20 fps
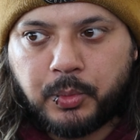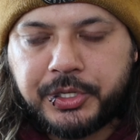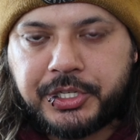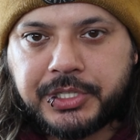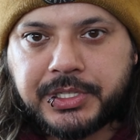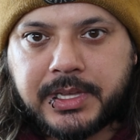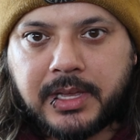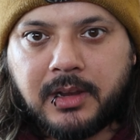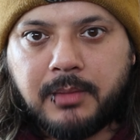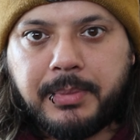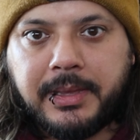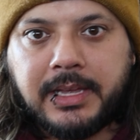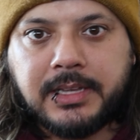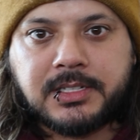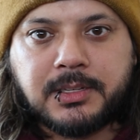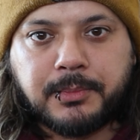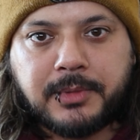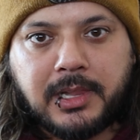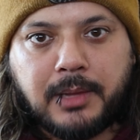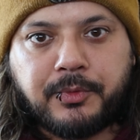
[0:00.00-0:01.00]
which is going to be
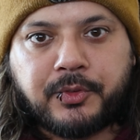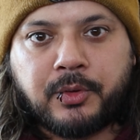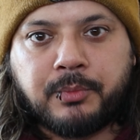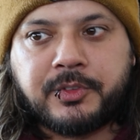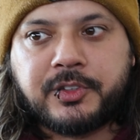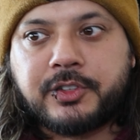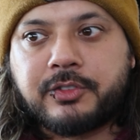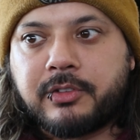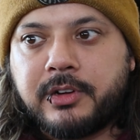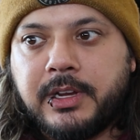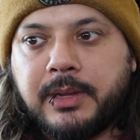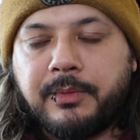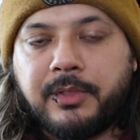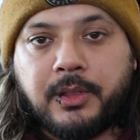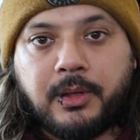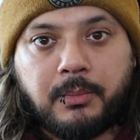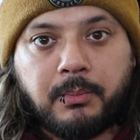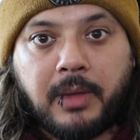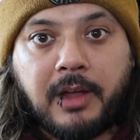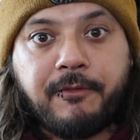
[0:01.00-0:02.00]
some clips from
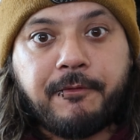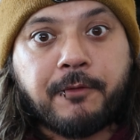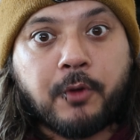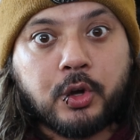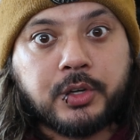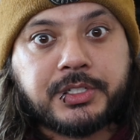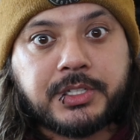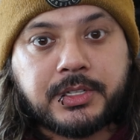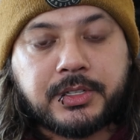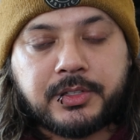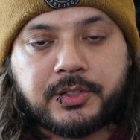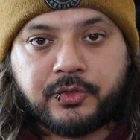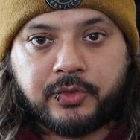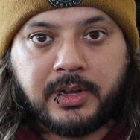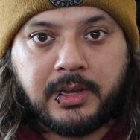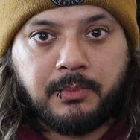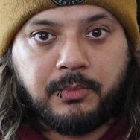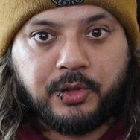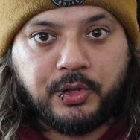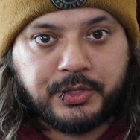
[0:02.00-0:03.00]
my first
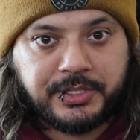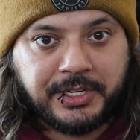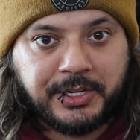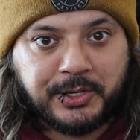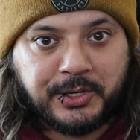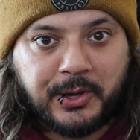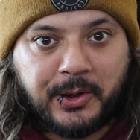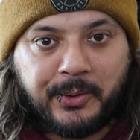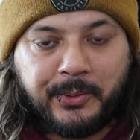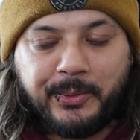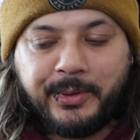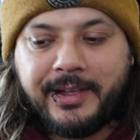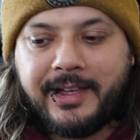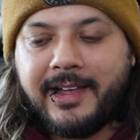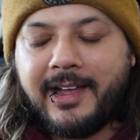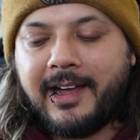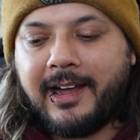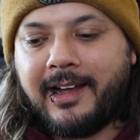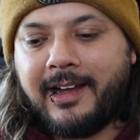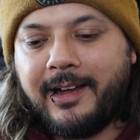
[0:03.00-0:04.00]
stream using Godot,
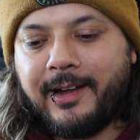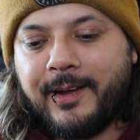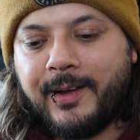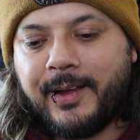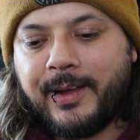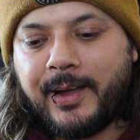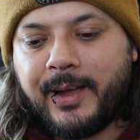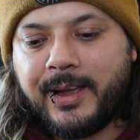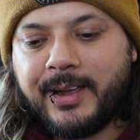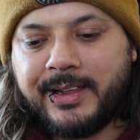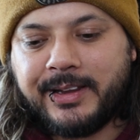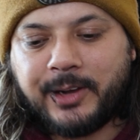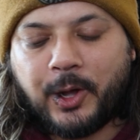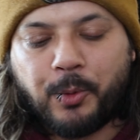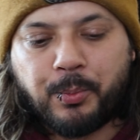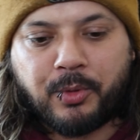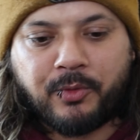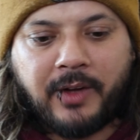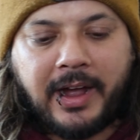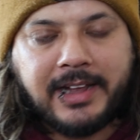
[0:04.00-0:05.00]
and
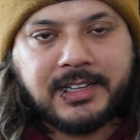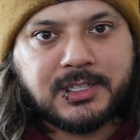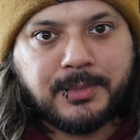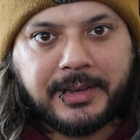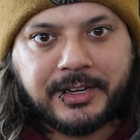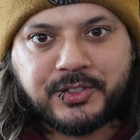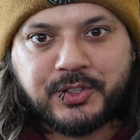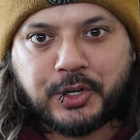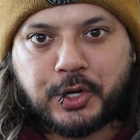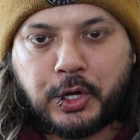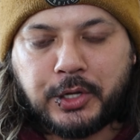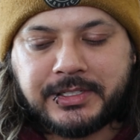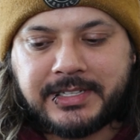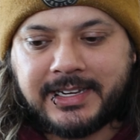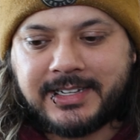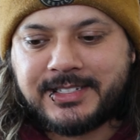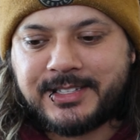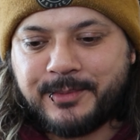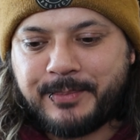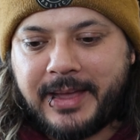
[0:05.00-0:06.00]
I'll provide some extra
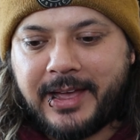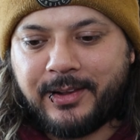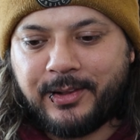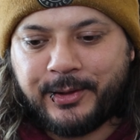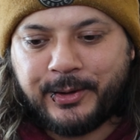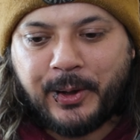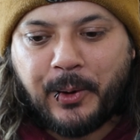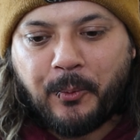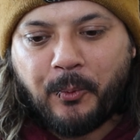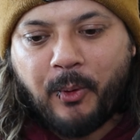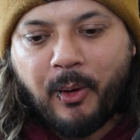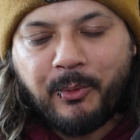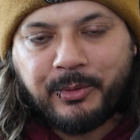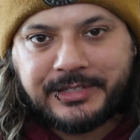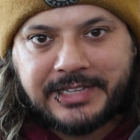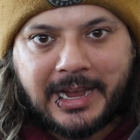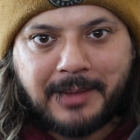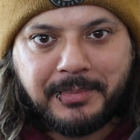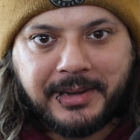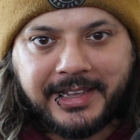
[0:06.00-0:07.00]
context about, you know, what
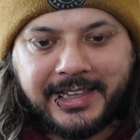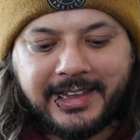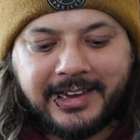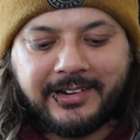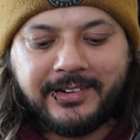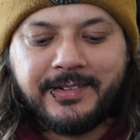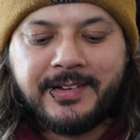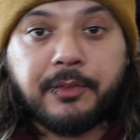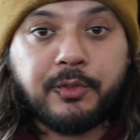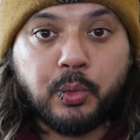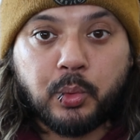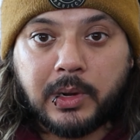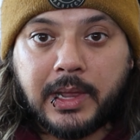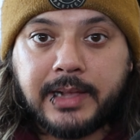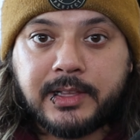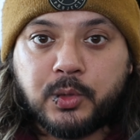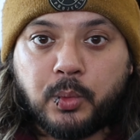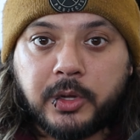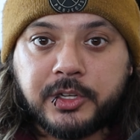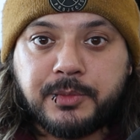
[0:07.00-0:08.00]
was happening here. If you would
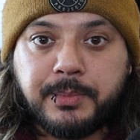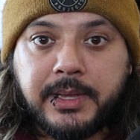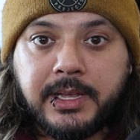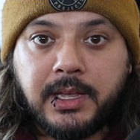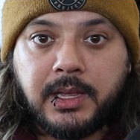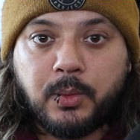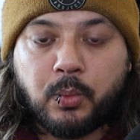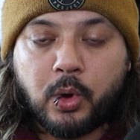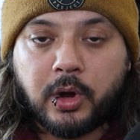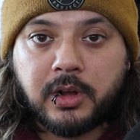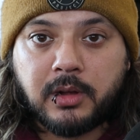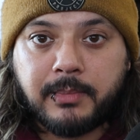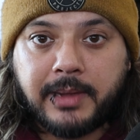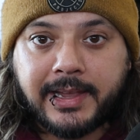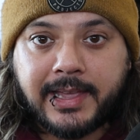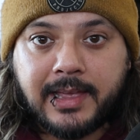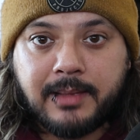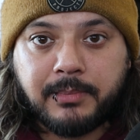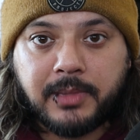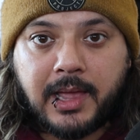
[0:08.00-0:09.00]
like to watch me work on
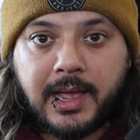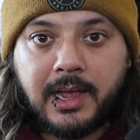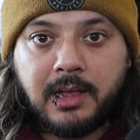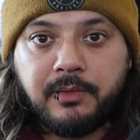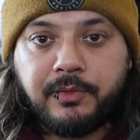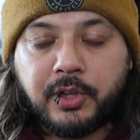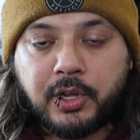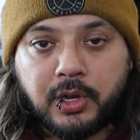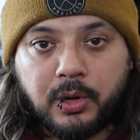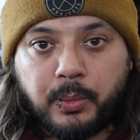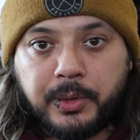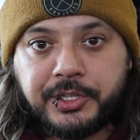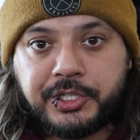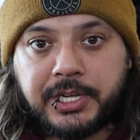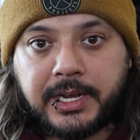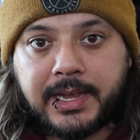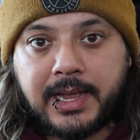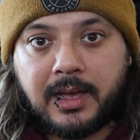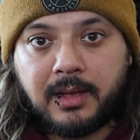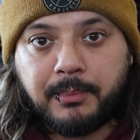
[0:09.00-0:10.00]
my game live, you can always
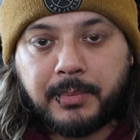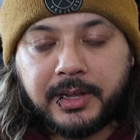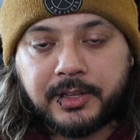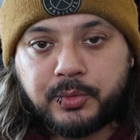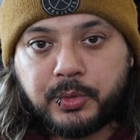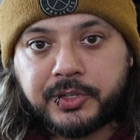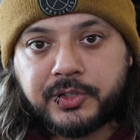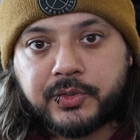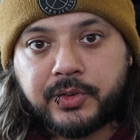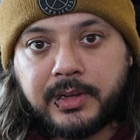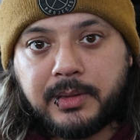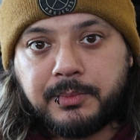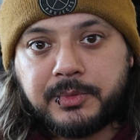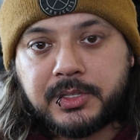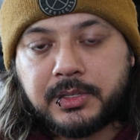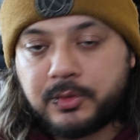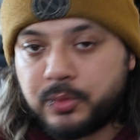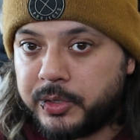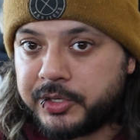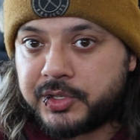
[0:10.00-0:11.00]
check out my Twitch
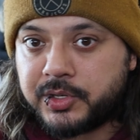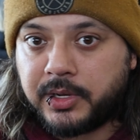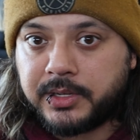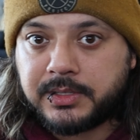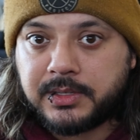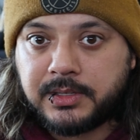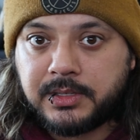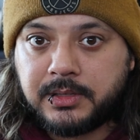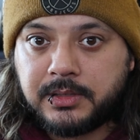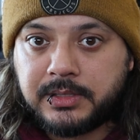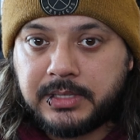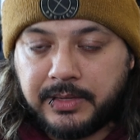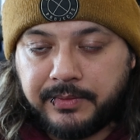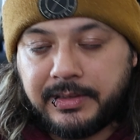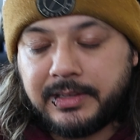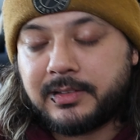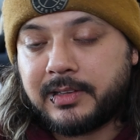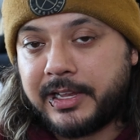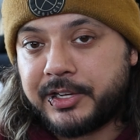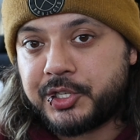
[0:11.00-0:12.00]
streams,
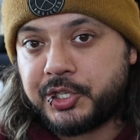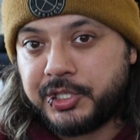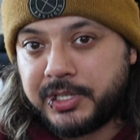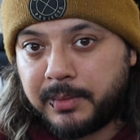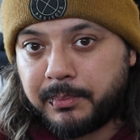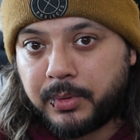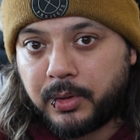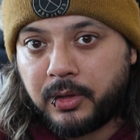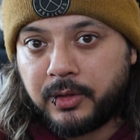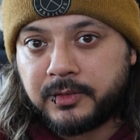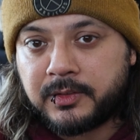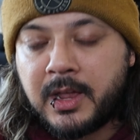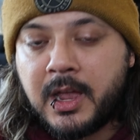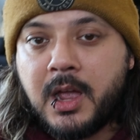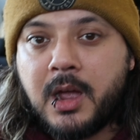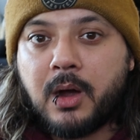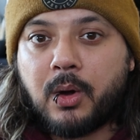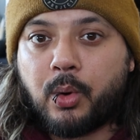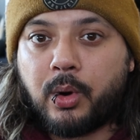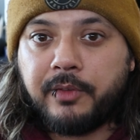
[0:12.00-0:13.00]
twitch.tv/Gemballs,
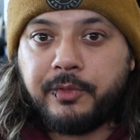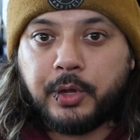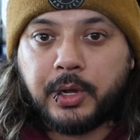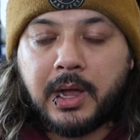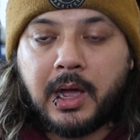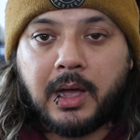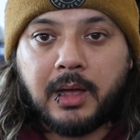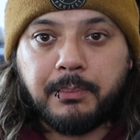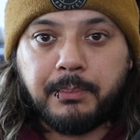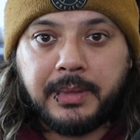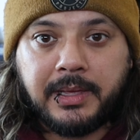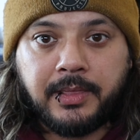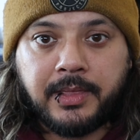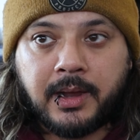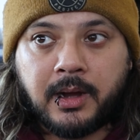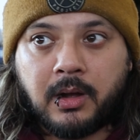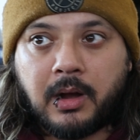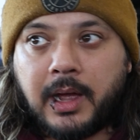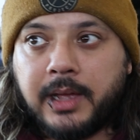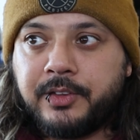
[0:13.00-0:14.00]
or if you can't be
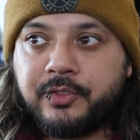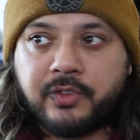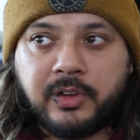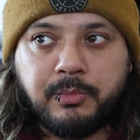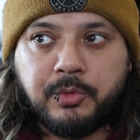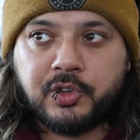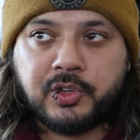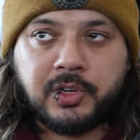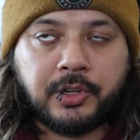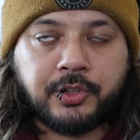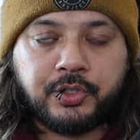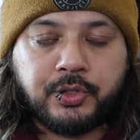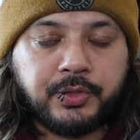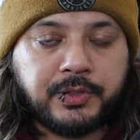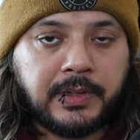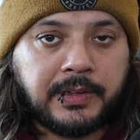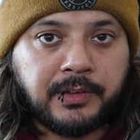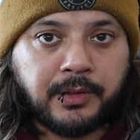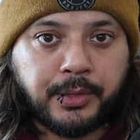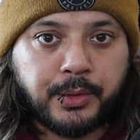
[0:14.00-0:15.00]
there, I stream usually on
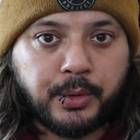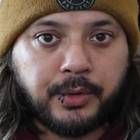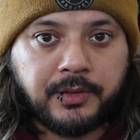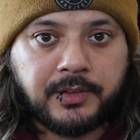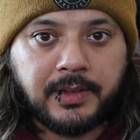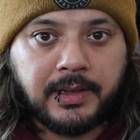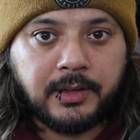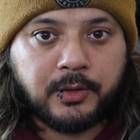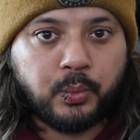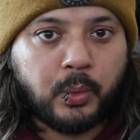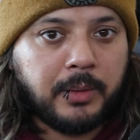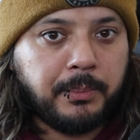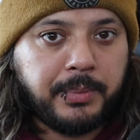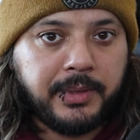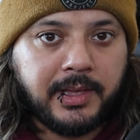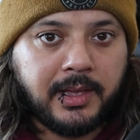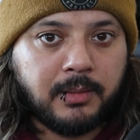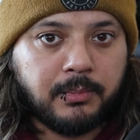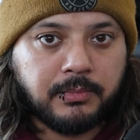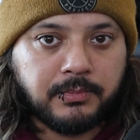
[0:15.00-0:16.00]
Tuesdays and Thursdays, 1
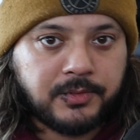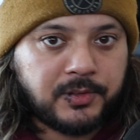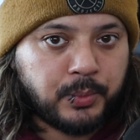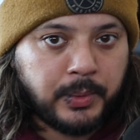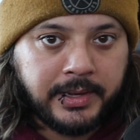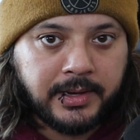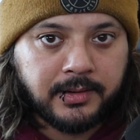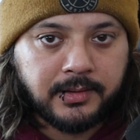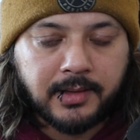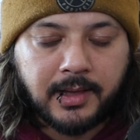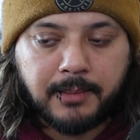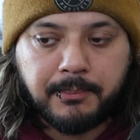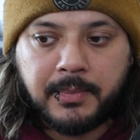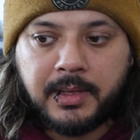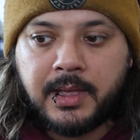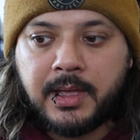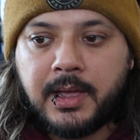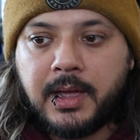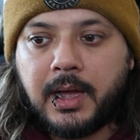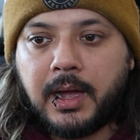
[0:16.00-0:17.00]
p.m. Sweden time.
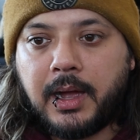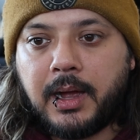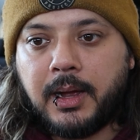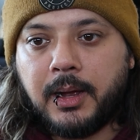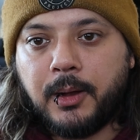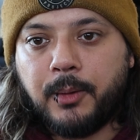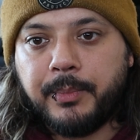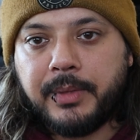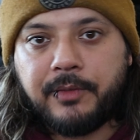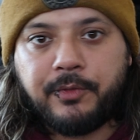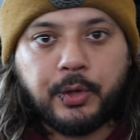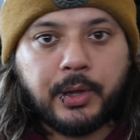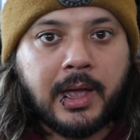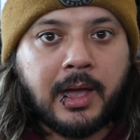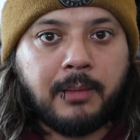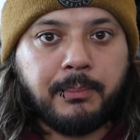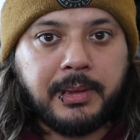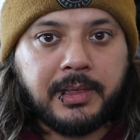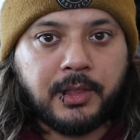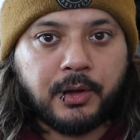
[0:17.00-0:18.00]
If you
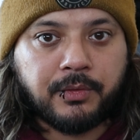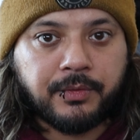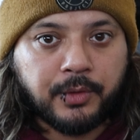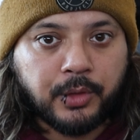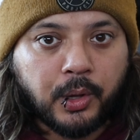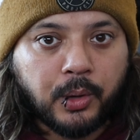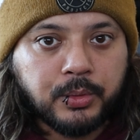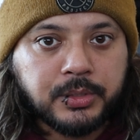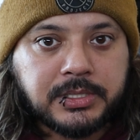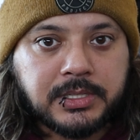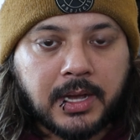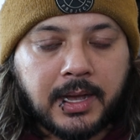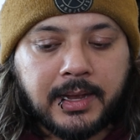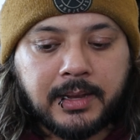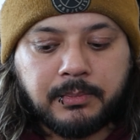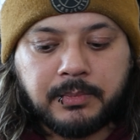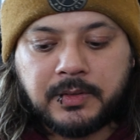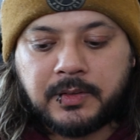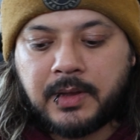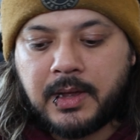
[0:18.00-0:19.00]
can't be there for those
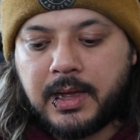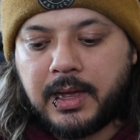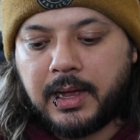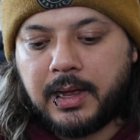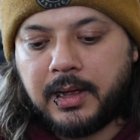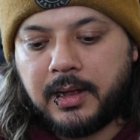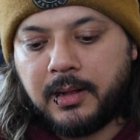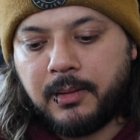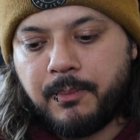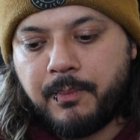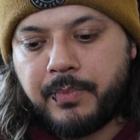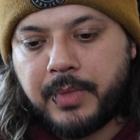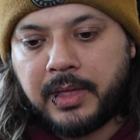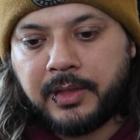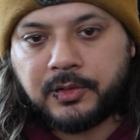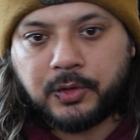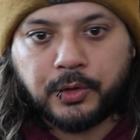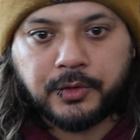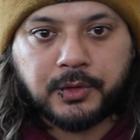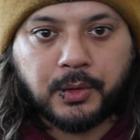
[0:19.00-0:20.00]
times,
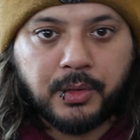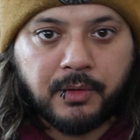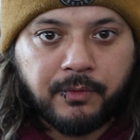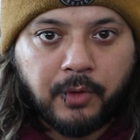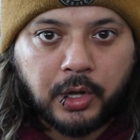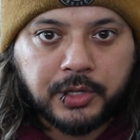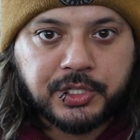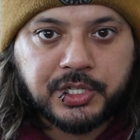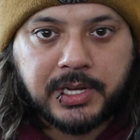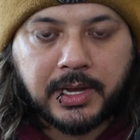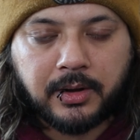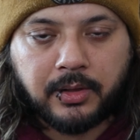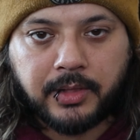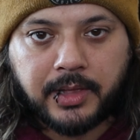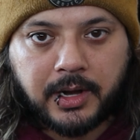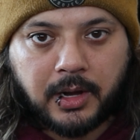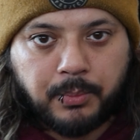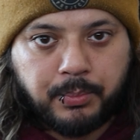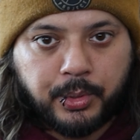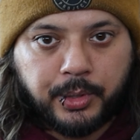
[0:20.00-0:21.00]
there's also the VODs channel,
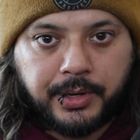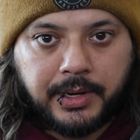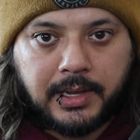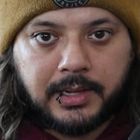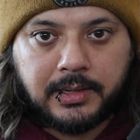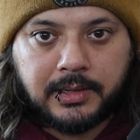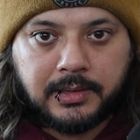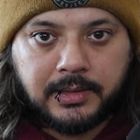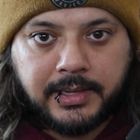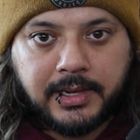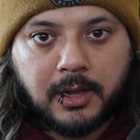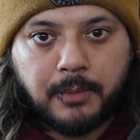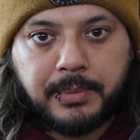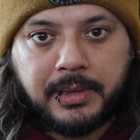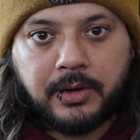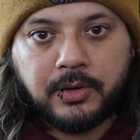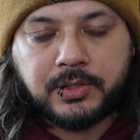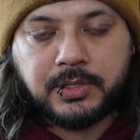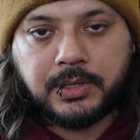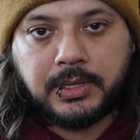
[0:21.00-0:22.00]
and I'll put a link up
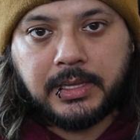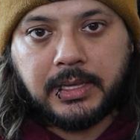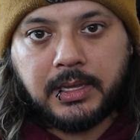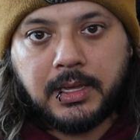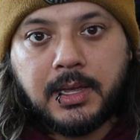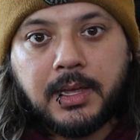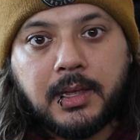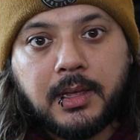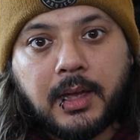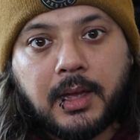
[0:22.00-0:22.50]
here to the